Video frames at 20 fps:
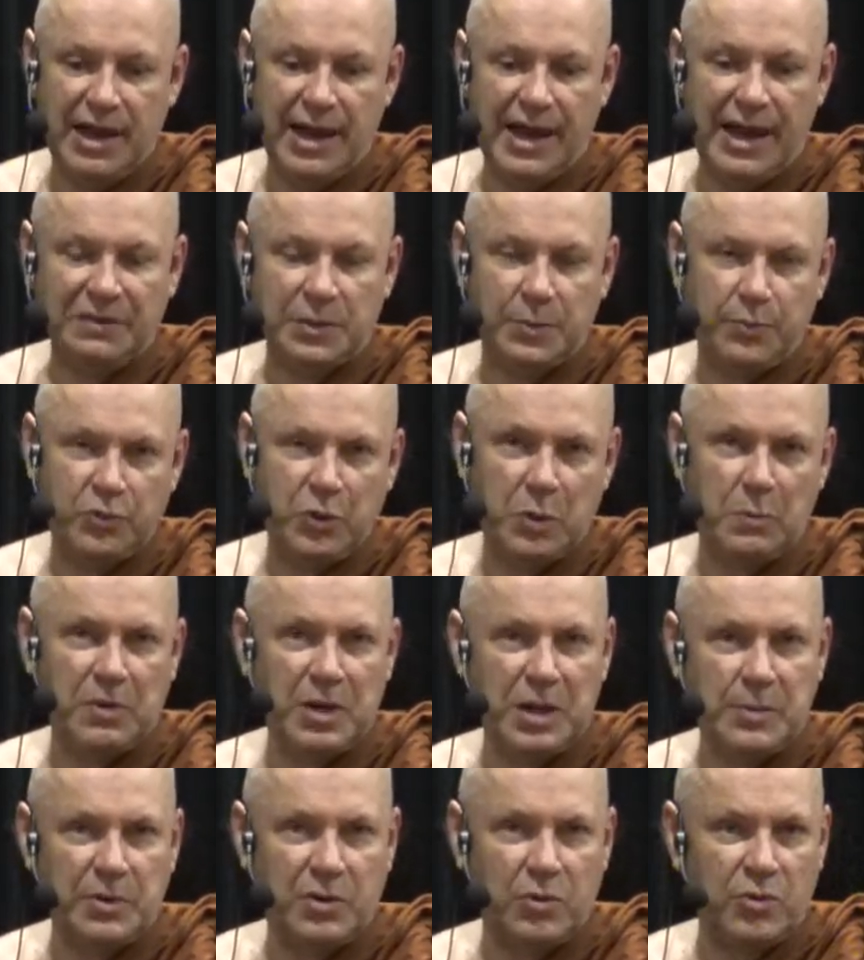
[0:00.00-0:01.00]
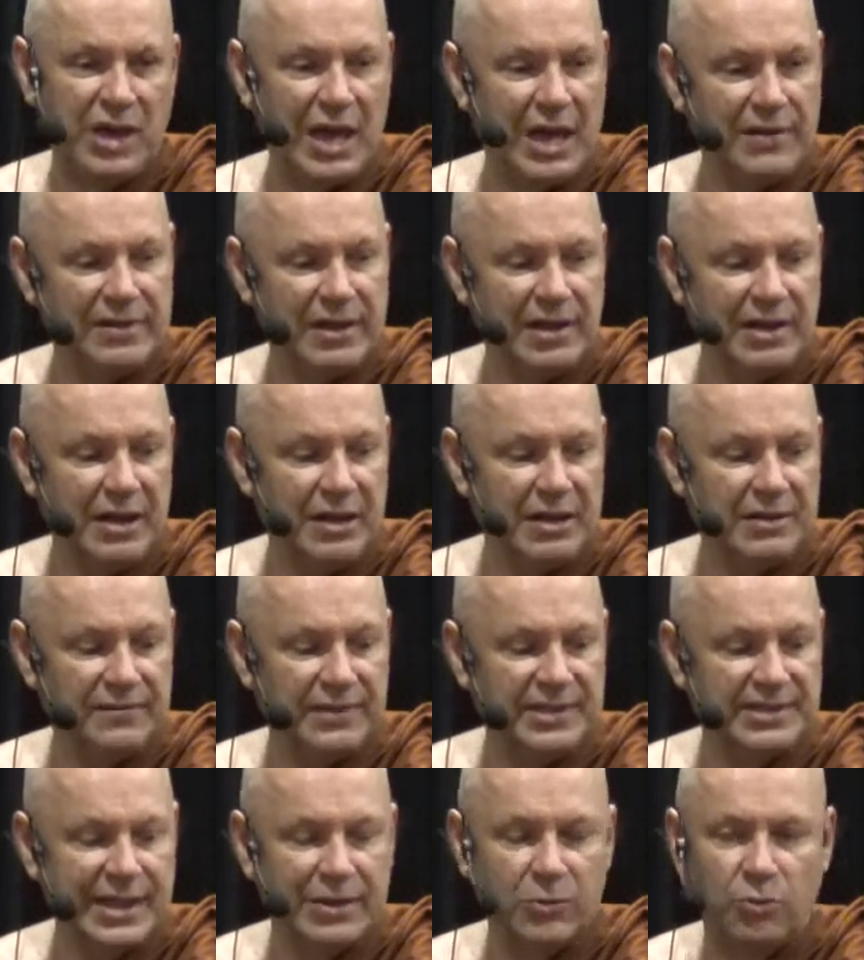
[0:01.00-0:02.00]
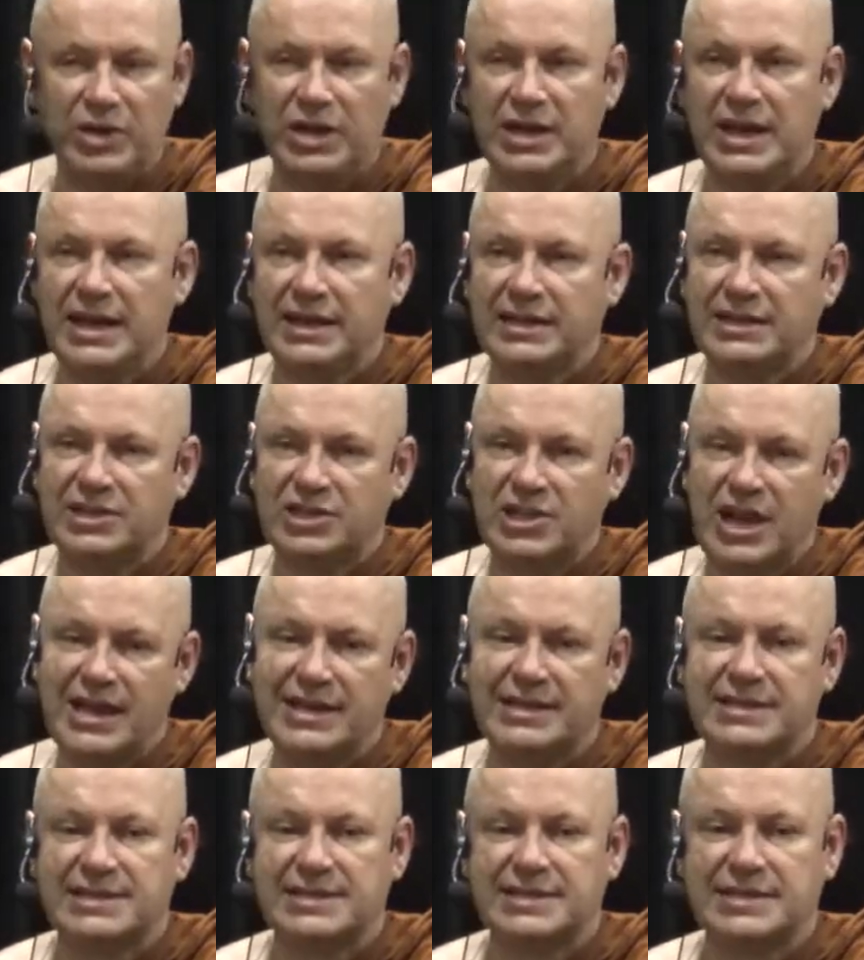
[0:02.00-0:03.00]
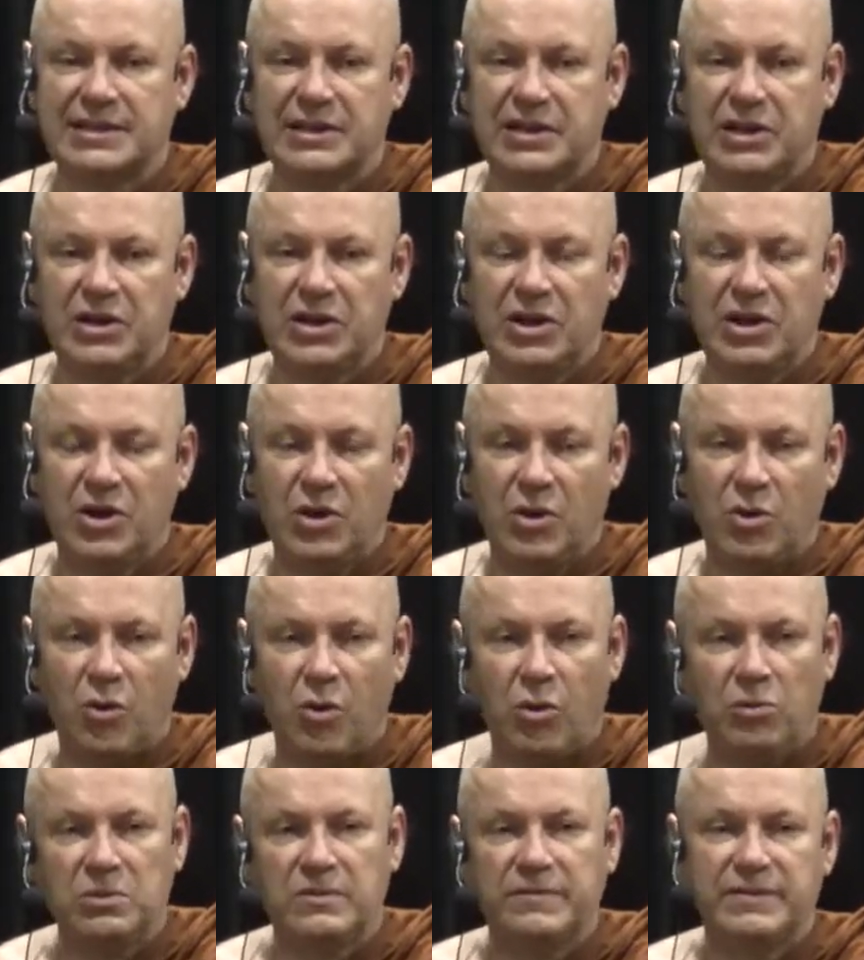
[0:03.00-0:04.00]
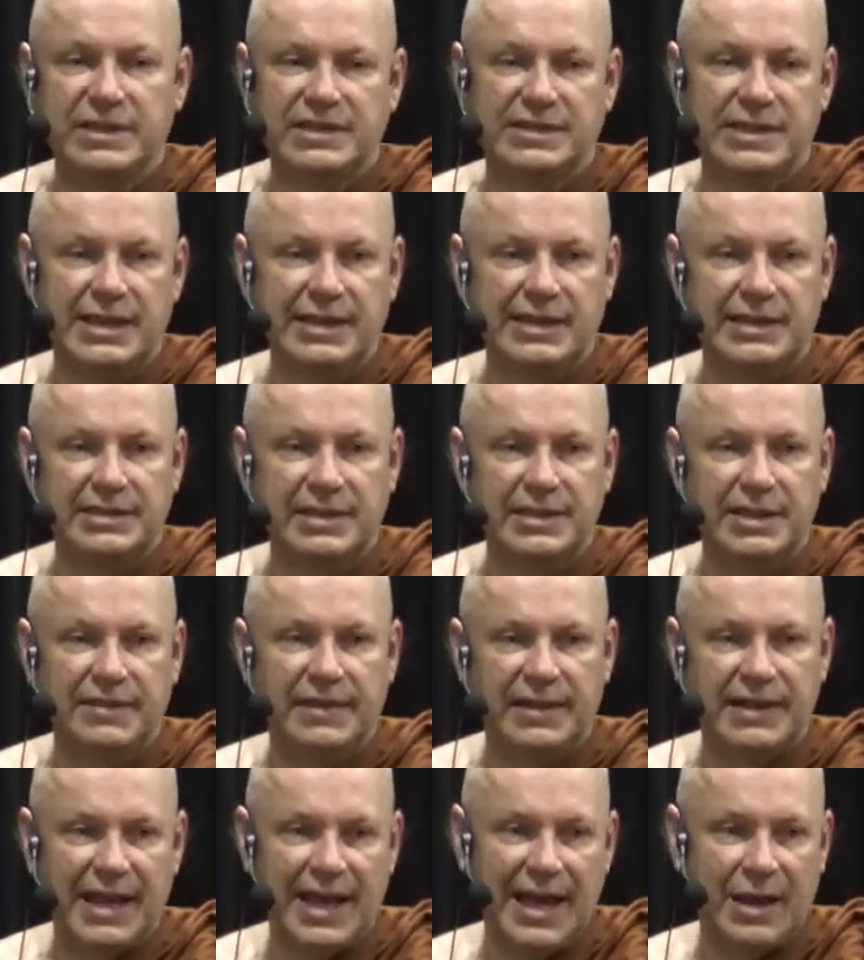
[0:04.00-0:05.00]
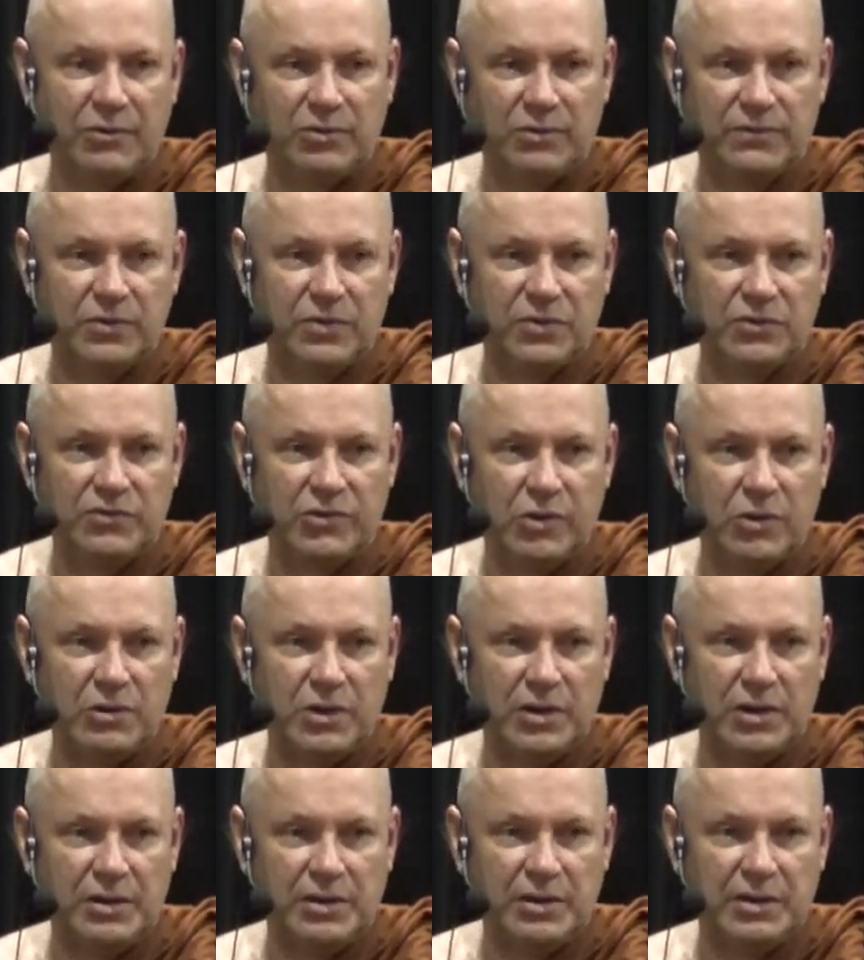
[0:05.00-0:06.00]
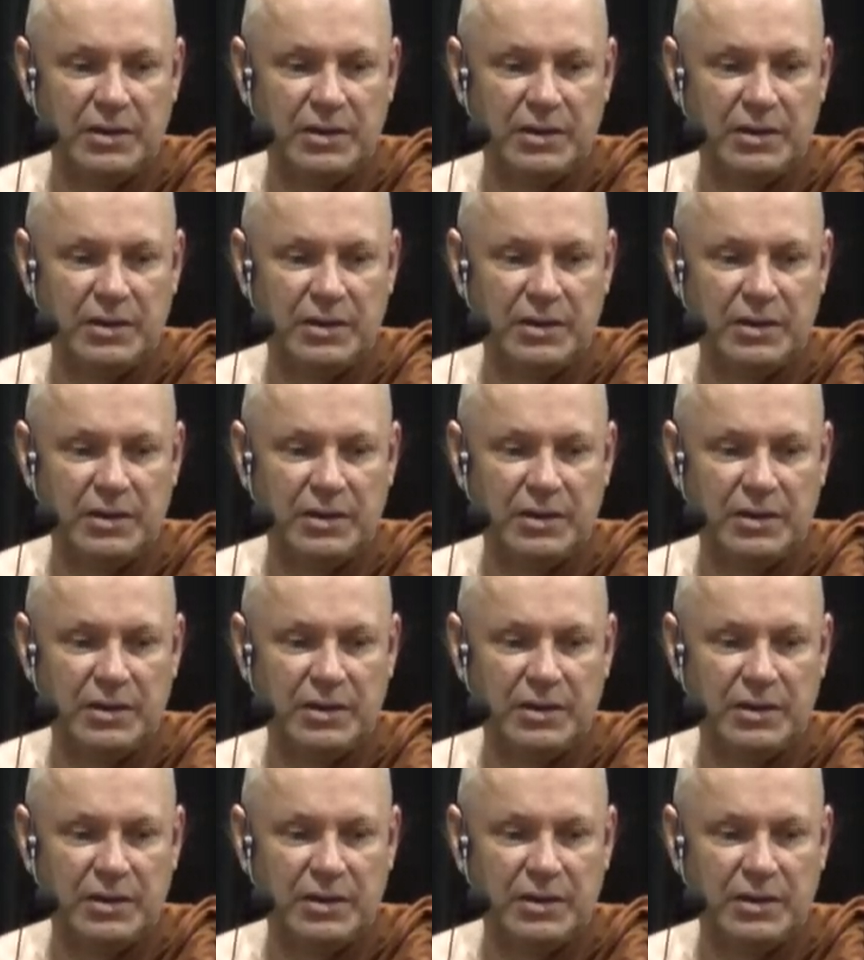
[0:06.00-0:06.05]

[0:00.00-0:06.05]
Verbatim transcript: And the problem we have in life is that we chase all of these things that are out of control.